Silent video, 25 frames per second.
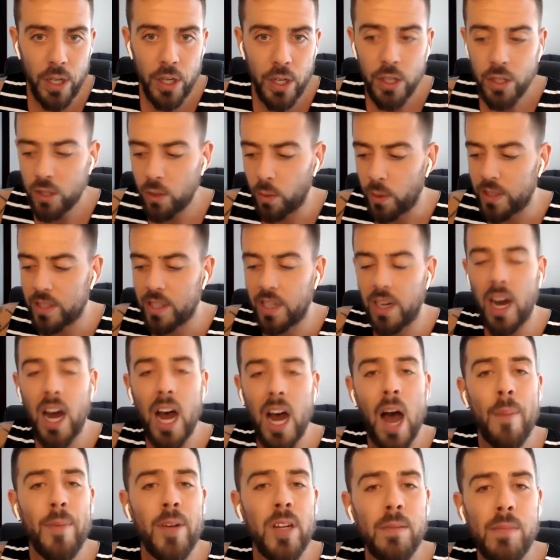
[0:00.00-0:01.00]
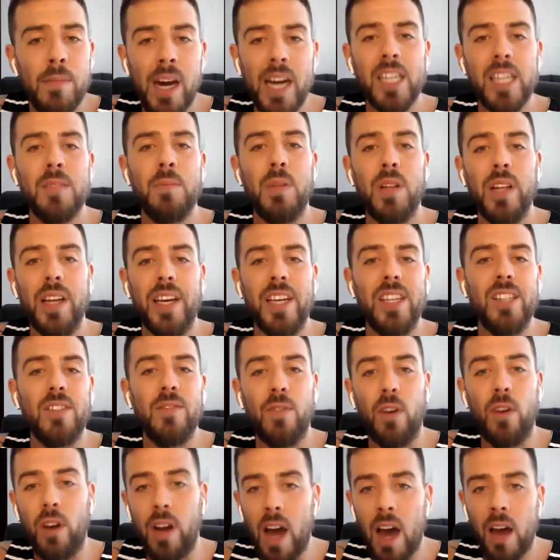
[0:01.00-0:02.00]
So it's an optimized place
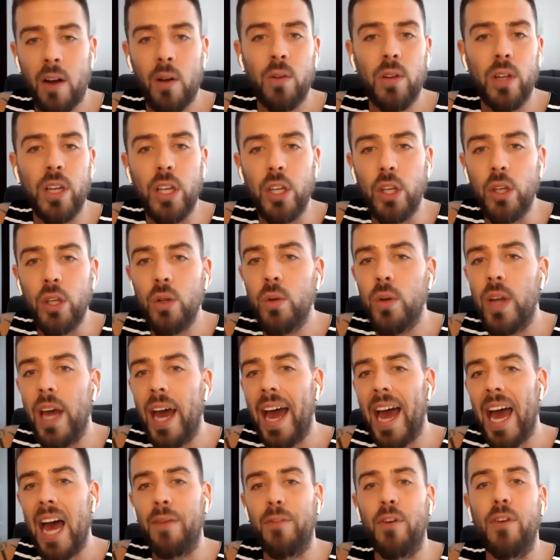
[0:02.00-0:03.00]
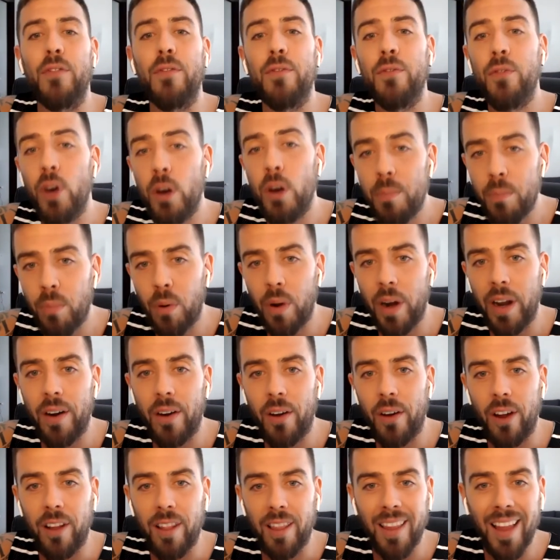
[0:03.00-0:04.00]
for not only you to have a footprint
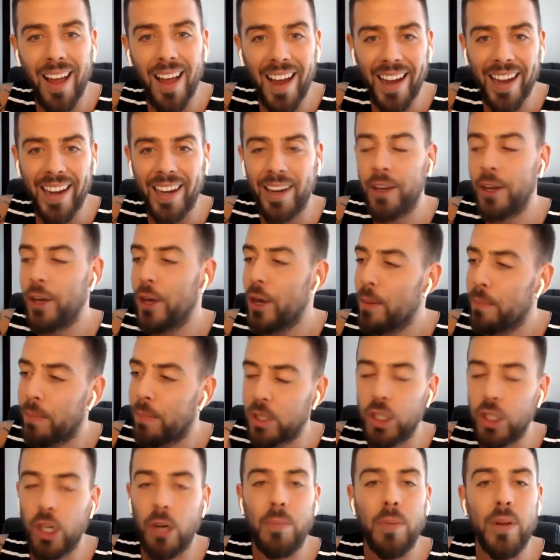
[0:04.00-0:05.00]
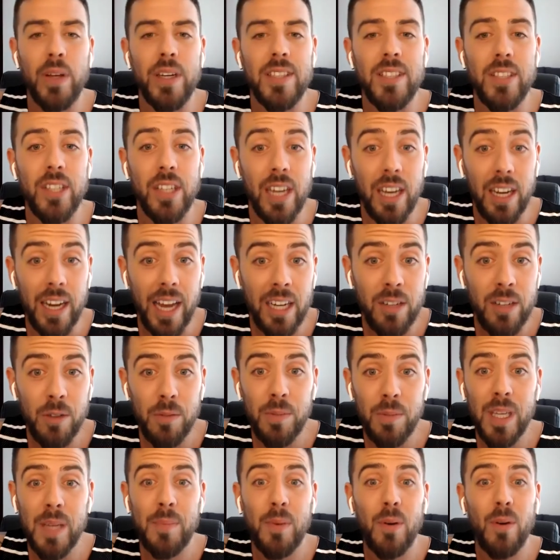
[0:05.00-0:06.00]
online, but your place to connect with
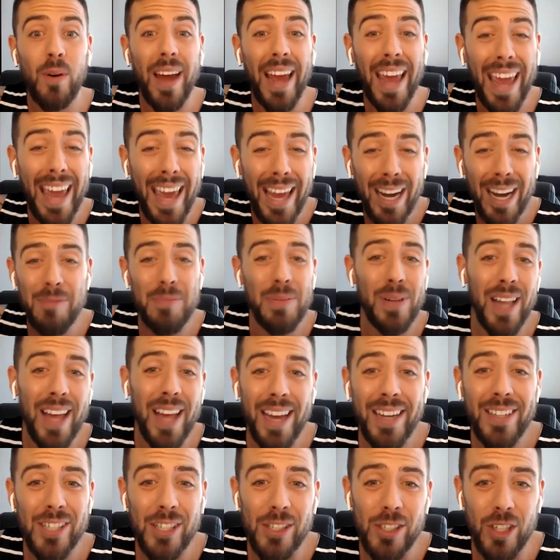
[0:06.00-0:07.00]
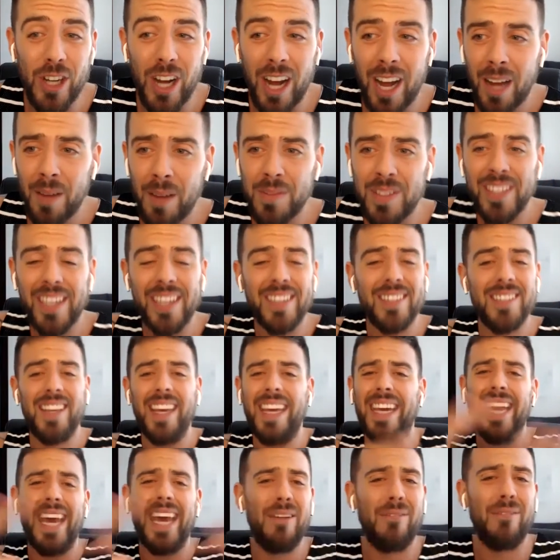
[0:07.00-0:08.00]
people and apply to jobs. It's
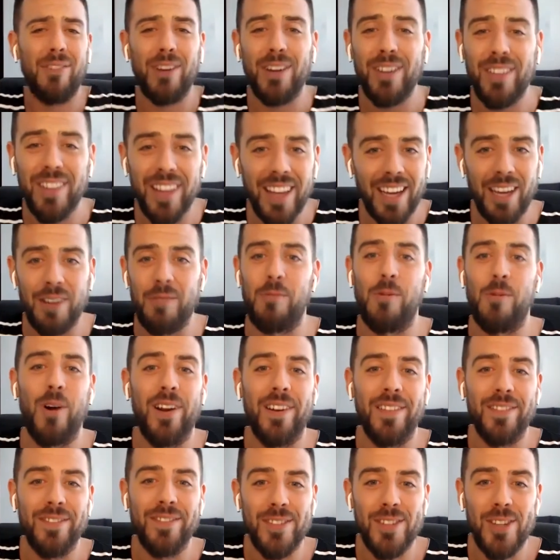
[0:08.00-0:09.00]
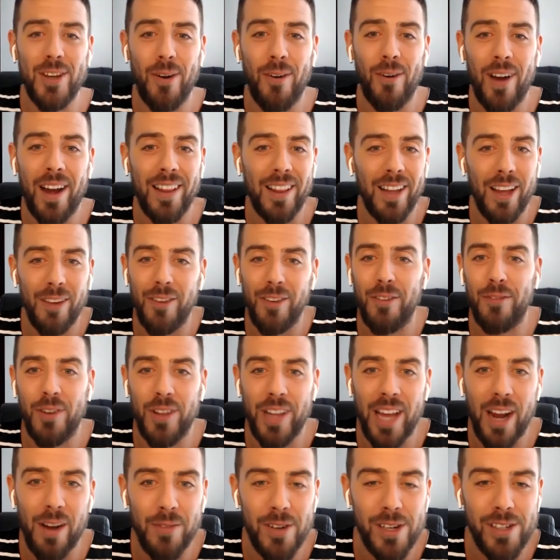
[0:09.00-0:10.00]
like everything in one. So I love it for
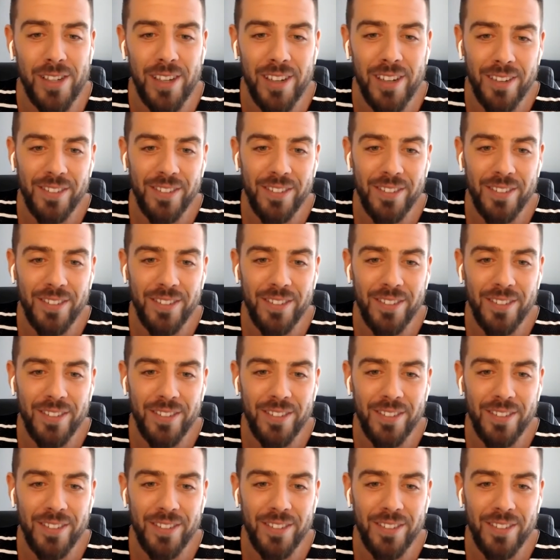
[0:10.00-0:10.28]
that reason.